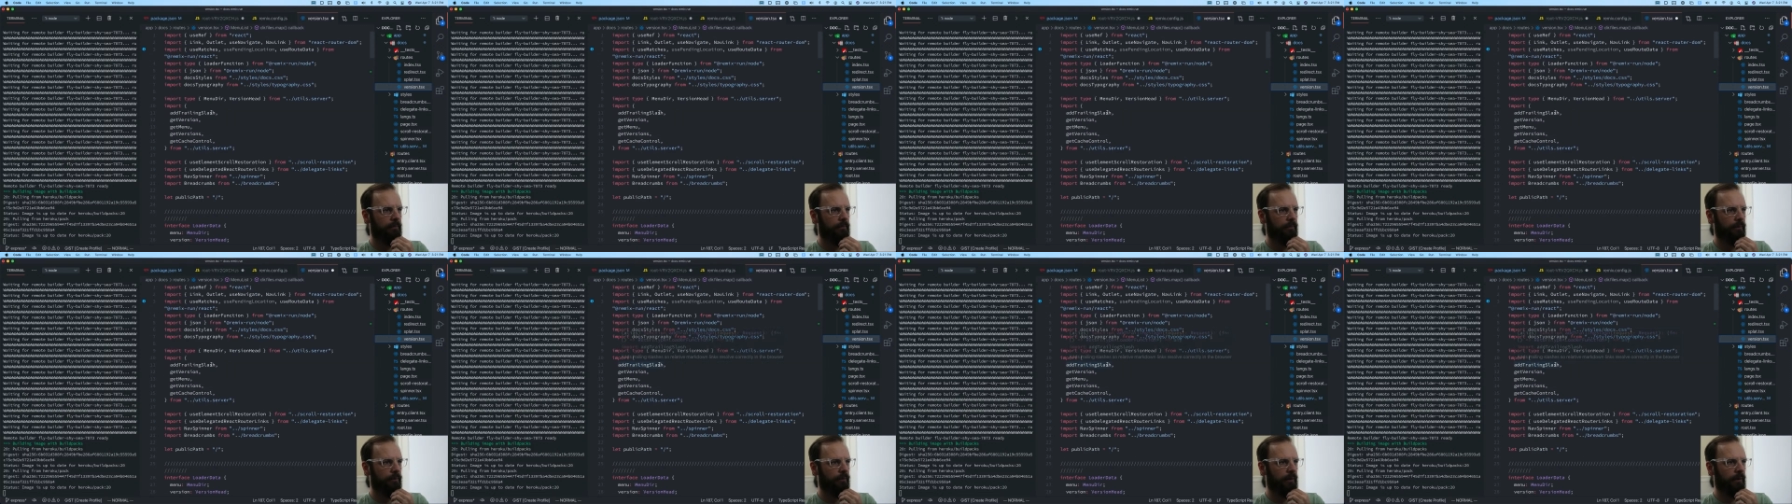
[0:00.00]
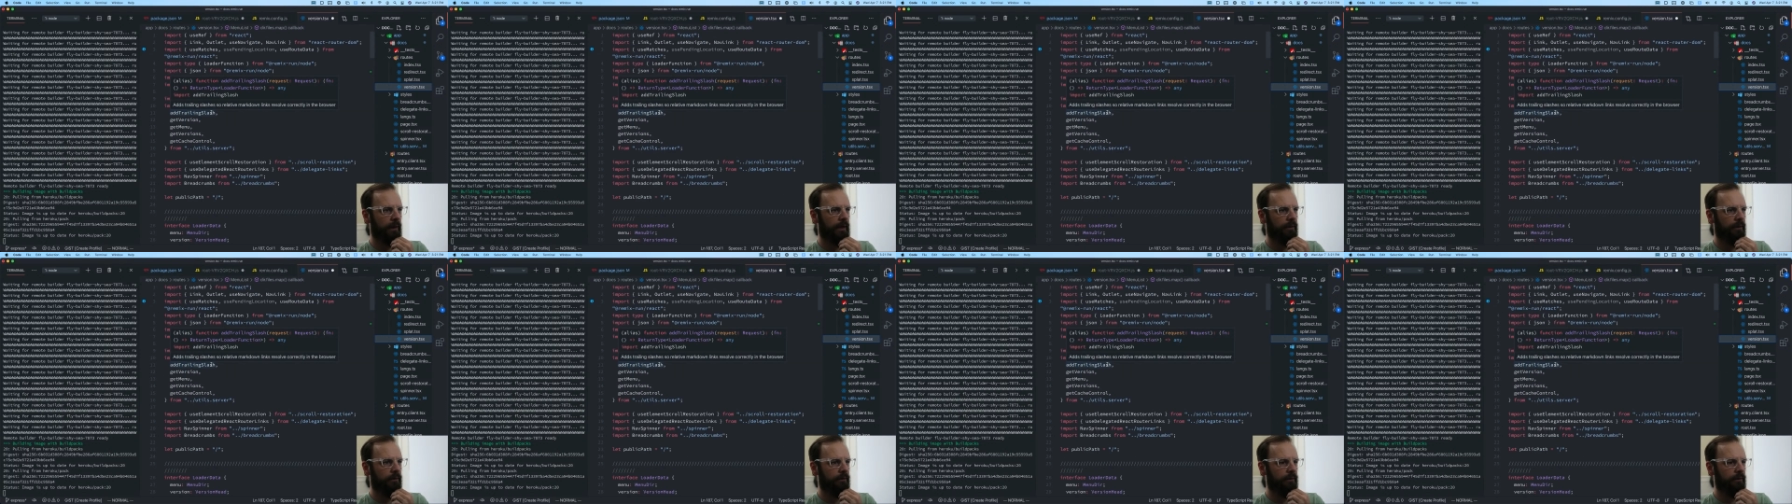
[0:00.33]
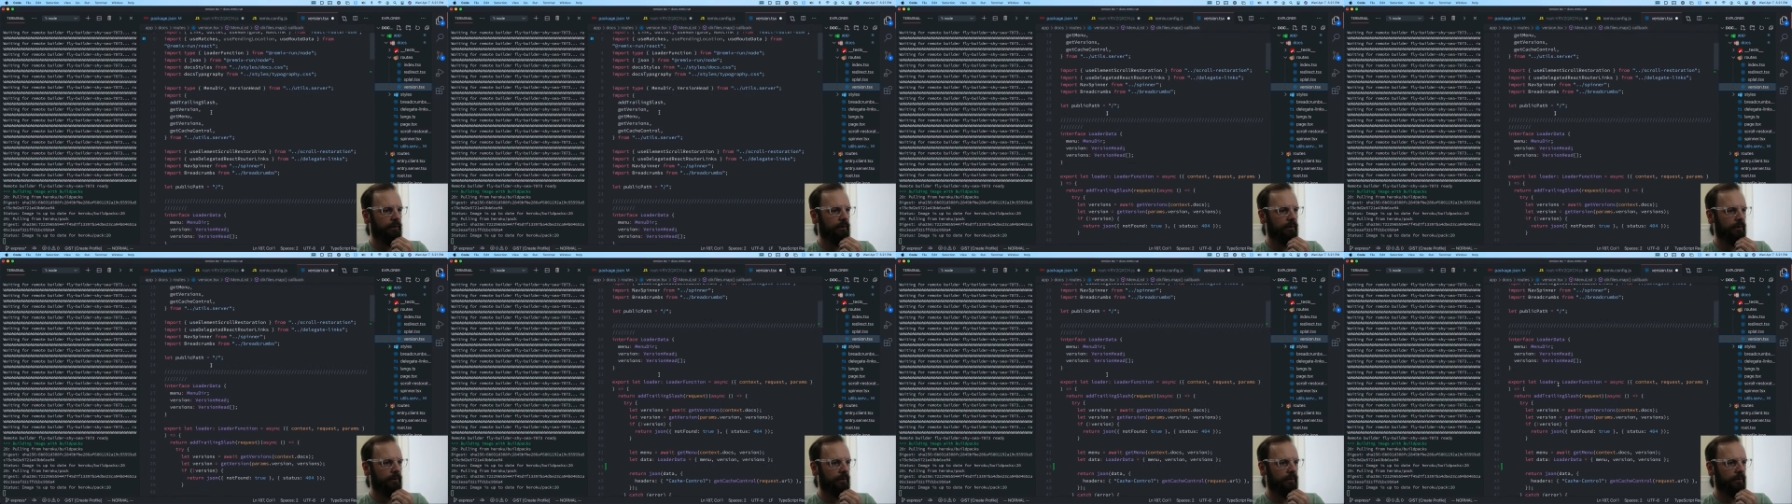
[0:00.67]
route,
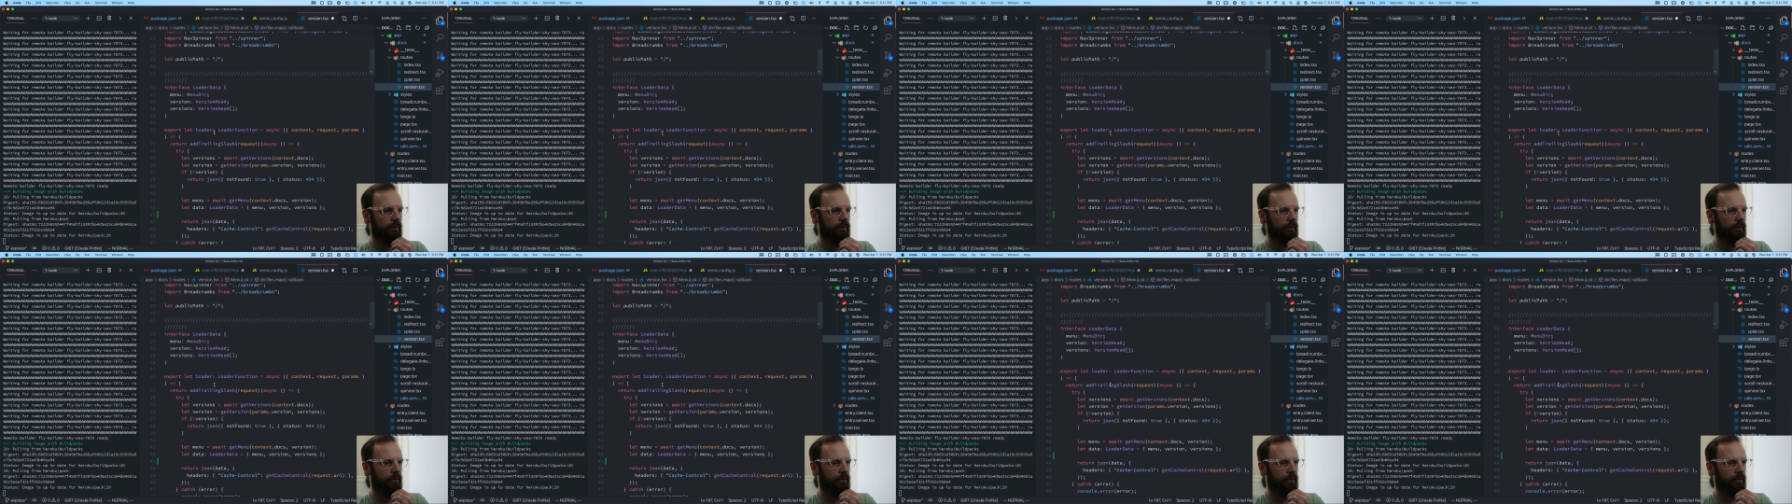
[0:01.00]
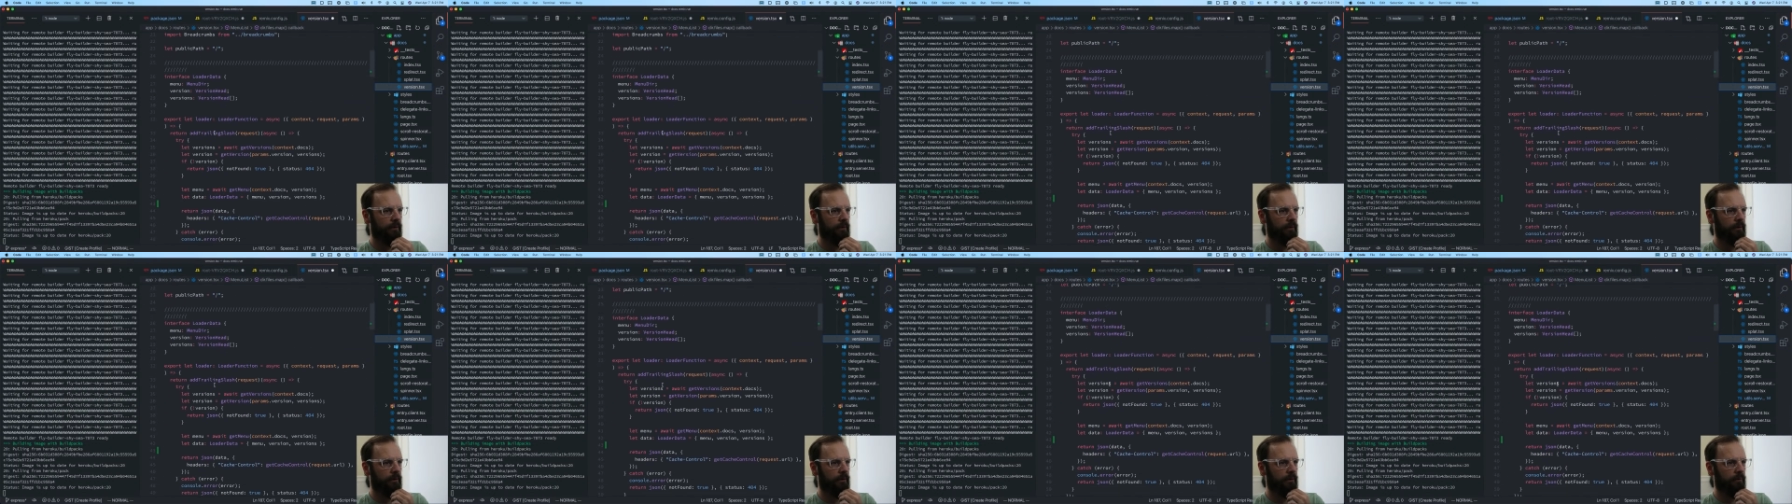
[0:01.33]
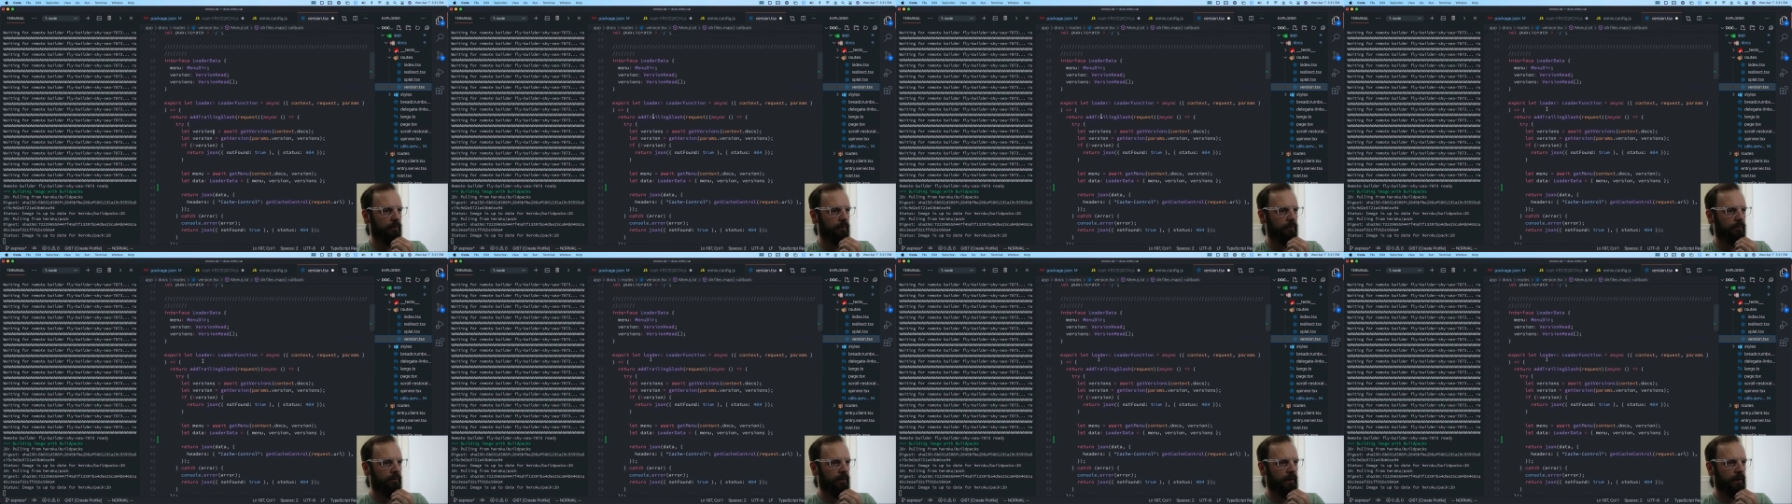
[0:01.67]
we've